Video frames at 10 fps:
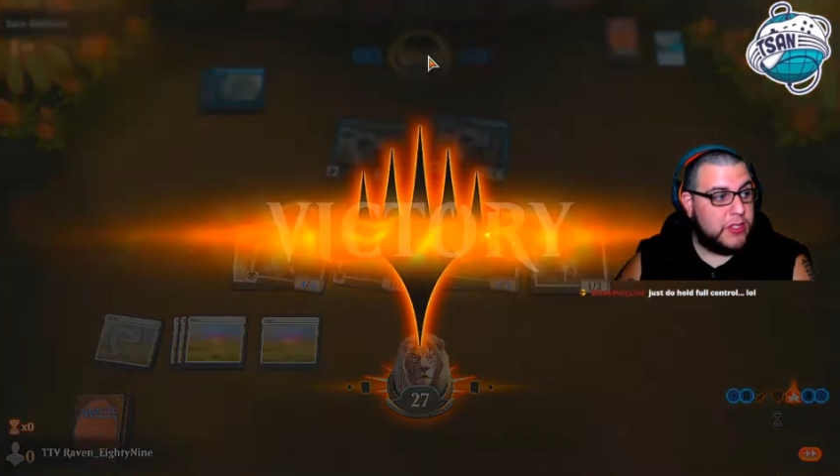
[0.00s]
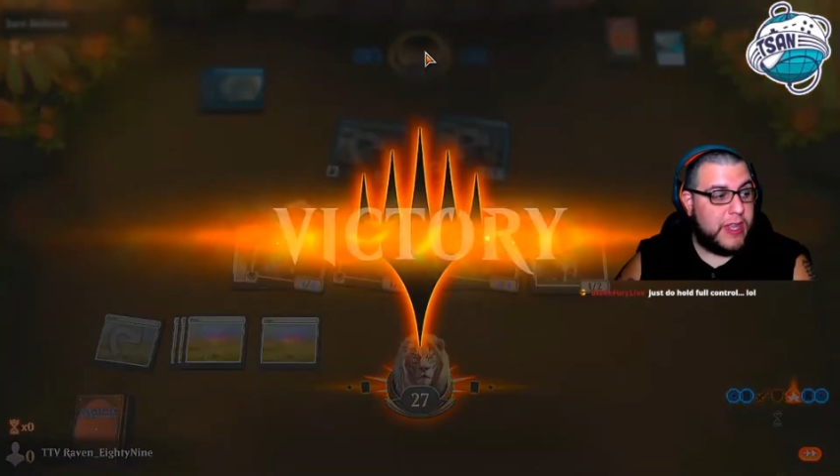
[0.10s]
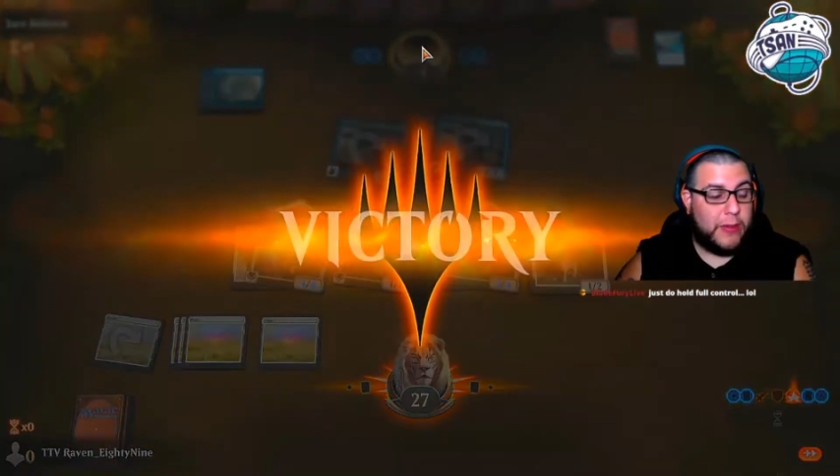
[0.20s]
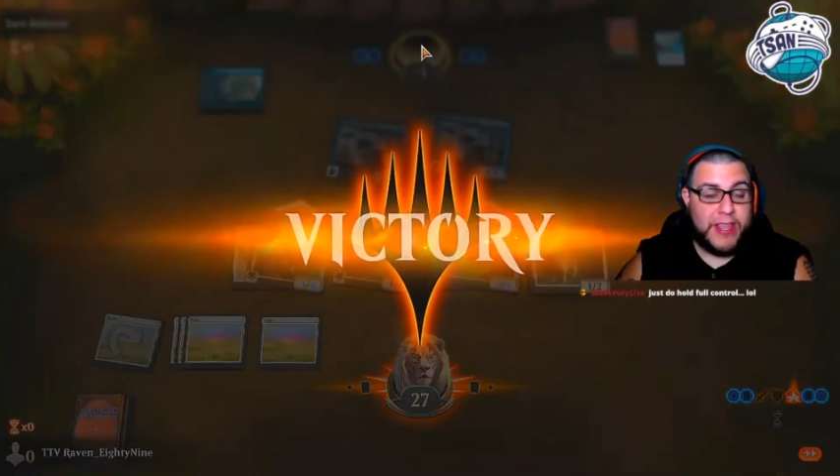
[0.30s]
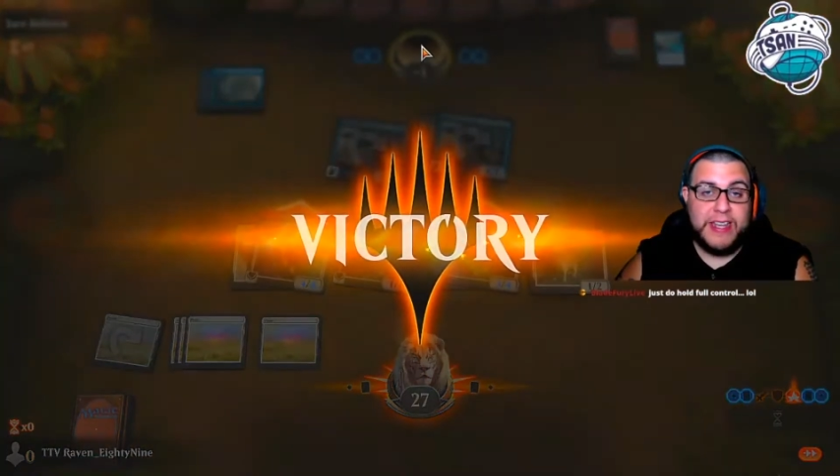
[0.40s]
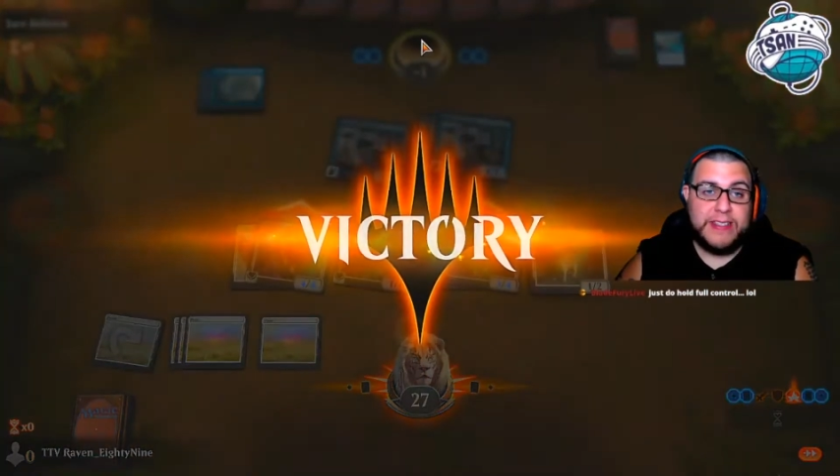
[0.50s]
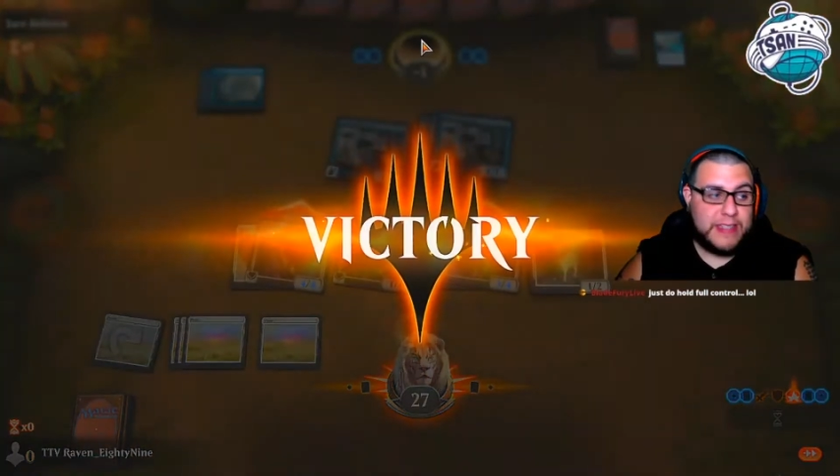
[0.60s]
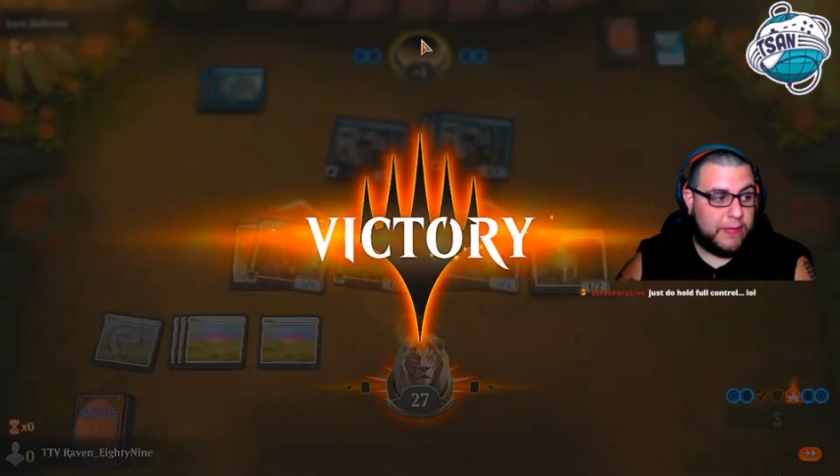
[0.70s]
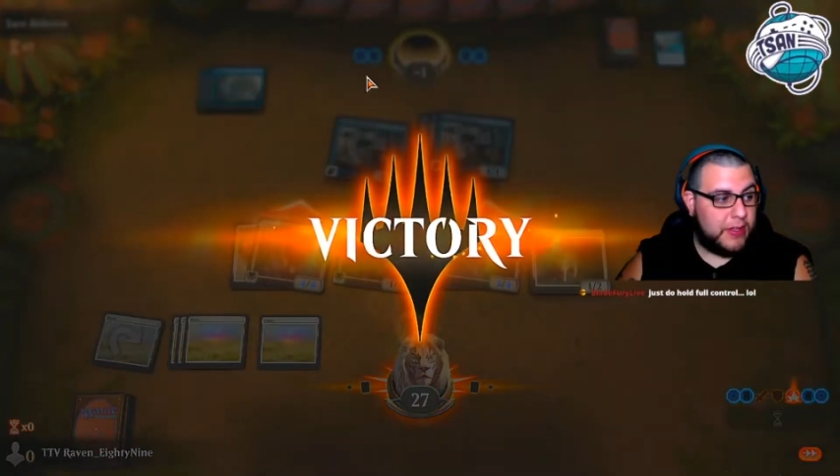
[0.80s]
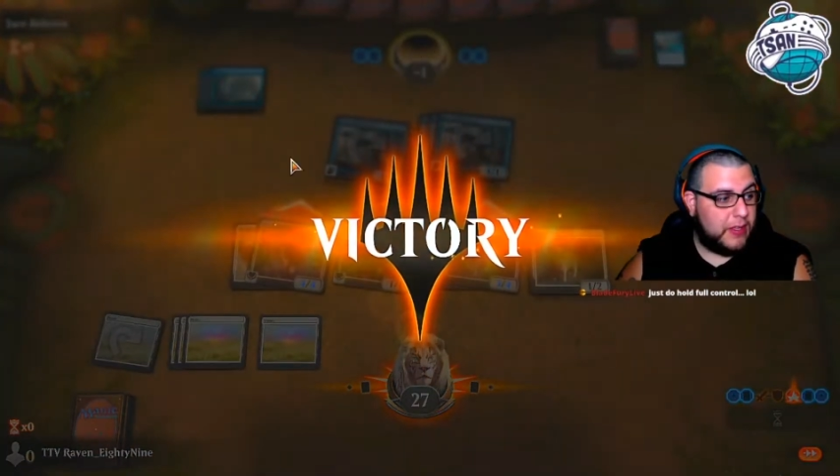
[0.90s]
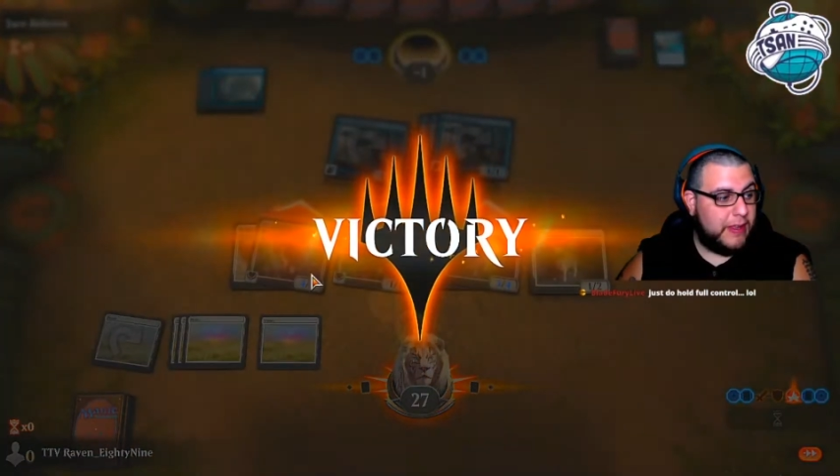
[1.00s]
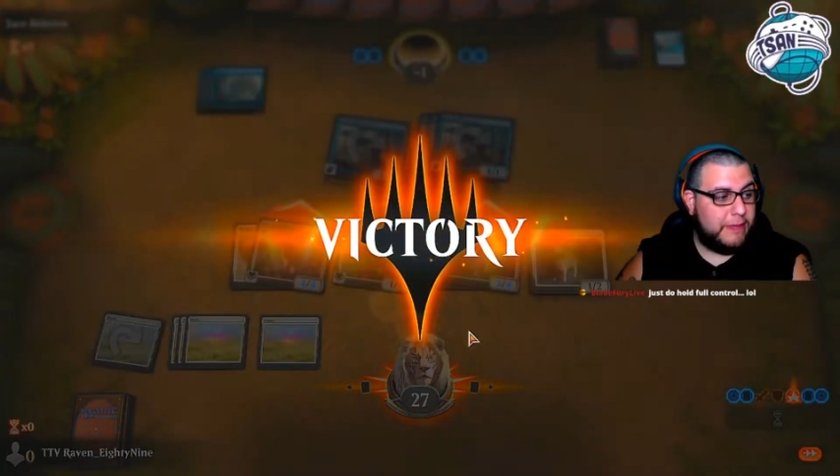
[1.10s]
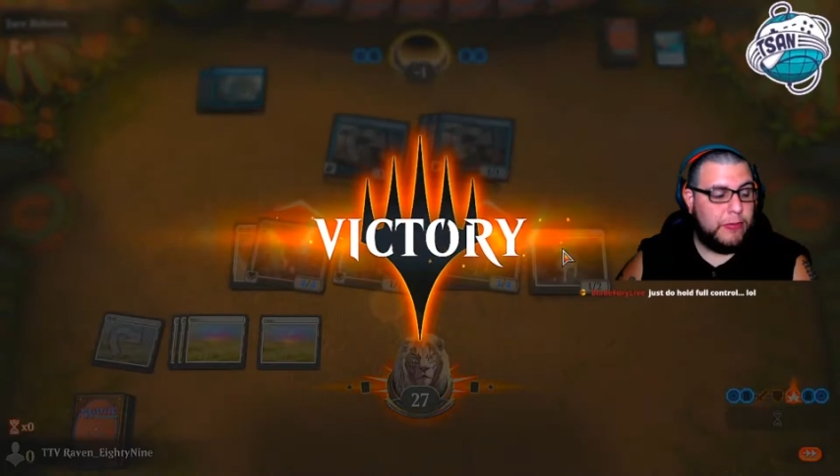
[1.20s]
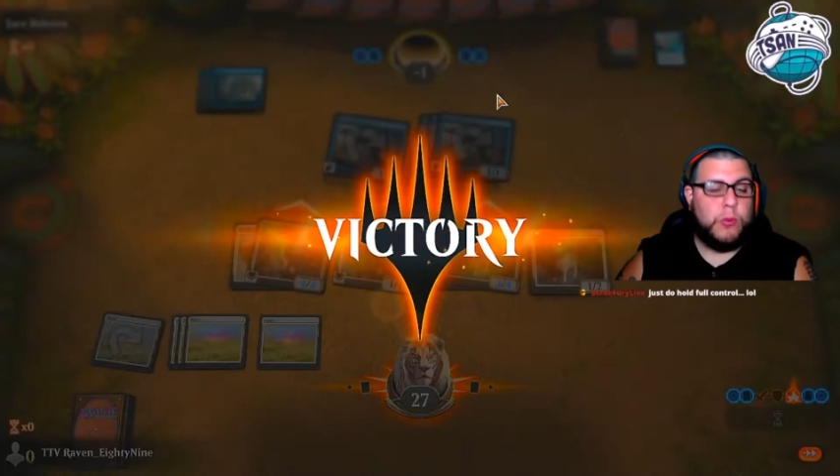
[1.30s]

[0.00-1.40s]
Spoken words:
They only had 7 life.